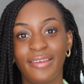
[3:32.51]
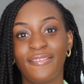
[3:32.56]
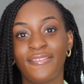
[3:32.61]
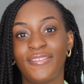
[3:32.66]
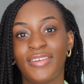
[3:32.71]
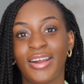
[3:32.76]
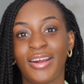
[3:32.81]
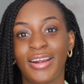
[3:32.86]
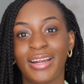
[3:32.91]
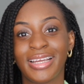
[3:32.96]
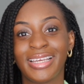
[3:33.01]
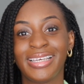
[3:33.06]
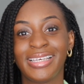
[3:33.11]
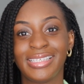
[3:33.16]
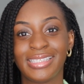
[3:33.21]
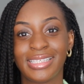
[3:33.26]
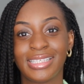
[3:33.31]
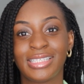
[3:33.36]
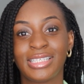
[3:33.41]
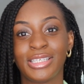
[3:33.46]
very
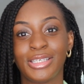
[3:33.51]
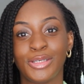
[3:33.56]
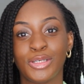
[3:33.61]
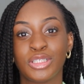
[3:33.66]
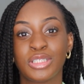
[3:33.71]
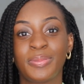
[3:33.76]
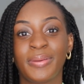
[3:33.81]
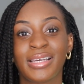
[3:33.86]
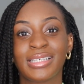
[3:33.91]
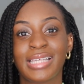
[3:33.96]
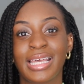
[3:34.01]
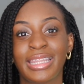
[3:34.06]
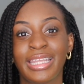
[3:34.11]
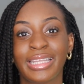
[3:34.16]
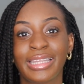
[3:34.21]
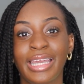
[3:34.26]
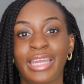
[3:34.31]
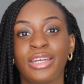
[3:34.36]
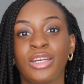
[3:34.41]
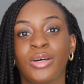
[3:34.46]
easy to use because I
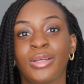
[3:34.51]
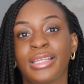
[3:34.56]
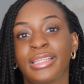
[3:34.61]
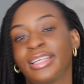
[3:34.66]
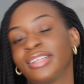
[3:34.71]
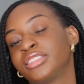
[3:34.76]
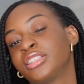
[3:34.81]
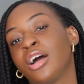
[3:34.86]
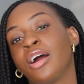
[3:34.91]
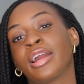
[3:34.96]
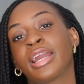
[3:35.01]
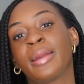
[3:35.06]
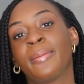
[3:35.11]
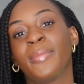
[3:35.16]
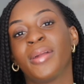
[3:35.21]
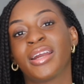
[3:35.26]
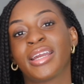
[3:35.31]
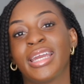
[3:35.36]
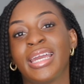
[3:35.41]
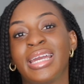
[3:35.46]
think they know that their target
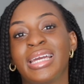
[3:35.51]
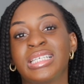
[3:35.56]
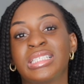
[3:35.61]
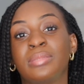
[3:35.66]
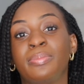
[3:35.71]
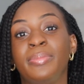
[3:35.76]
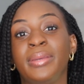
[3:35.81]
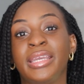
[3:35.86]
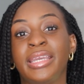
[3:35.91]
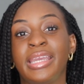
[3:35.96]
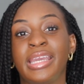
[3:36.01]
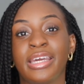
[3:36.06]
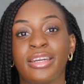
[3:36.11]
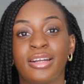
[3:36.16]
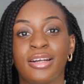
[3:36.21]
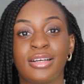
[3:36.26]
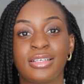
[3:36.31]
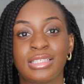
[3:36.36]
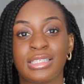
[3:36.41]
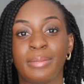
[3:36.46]
market is
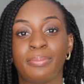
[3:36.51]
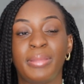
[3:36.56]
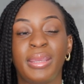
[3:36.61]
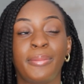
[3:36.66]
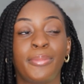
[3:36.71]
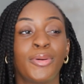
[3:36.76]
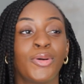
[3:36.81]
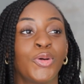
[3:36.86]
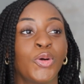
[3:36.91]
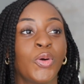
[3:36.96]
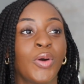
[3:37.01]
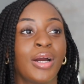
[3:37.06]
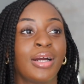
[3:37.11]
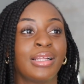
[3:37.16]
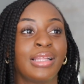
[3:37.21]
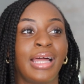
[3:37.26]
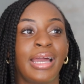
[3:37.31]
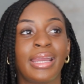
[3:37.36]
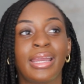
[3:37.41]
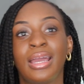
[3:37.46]
beginners and people who are
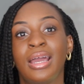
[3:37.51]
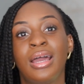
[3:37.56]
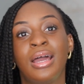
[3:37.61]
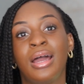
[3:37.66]
like